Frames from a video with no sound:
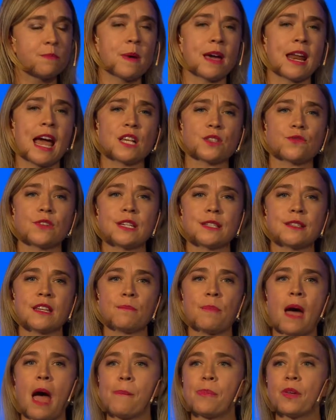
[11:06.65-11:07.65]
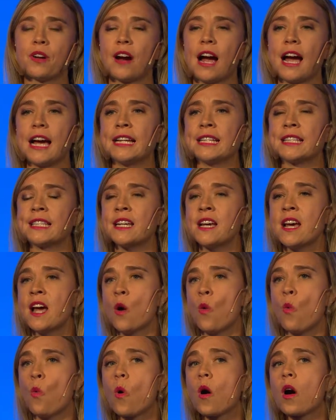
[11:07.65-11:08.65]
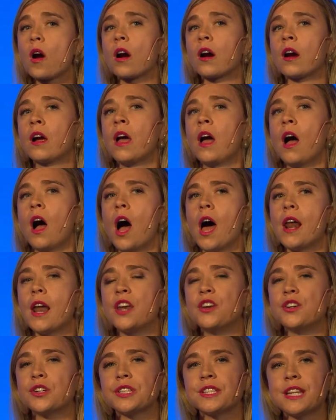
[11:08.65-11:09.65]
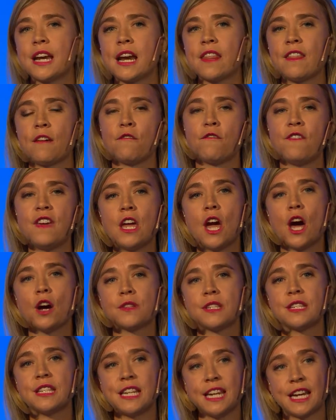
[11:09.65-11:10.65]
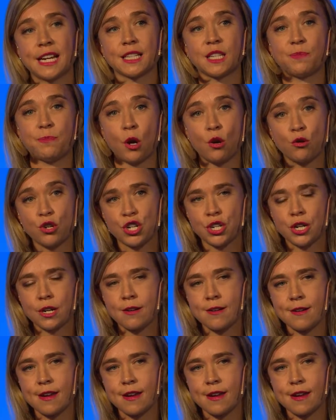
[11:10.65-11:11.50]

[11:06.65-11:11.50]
but has recently popularized work on understanding that VOC exposure,